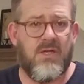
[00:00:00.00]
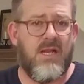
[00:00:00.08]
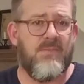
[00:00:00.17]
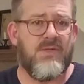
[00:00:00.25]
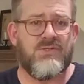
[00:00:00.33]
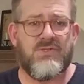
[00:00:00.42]

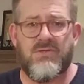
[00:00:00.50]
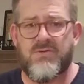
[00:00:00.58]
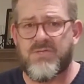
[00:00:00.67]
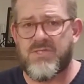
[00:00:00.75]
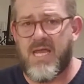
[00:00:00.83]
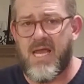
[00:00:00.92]
lemon
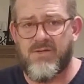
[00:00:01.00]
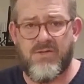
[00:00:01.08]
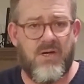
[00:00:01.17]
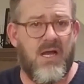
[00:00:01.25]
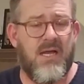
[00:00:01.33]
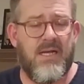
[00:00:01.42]
juice, and
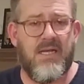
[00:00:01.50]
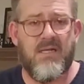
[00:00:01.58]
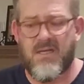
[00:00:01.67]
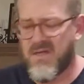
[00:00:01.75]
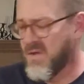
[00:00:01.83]
your honey.